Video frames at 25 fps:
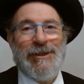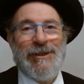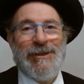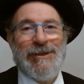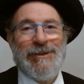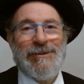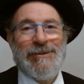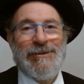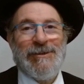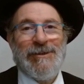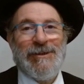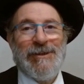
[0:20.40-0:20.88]

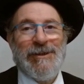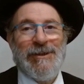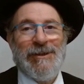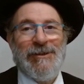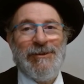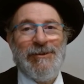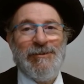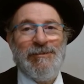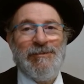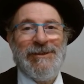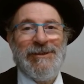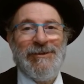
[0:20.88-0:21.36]
and I
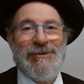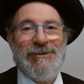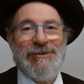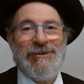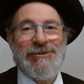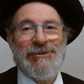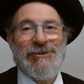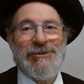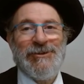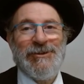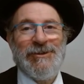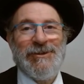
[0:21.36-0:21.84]
hope you'll
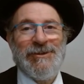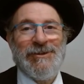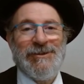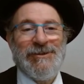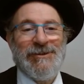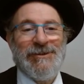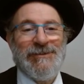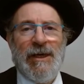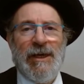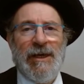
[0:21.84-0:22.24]
enjoy it.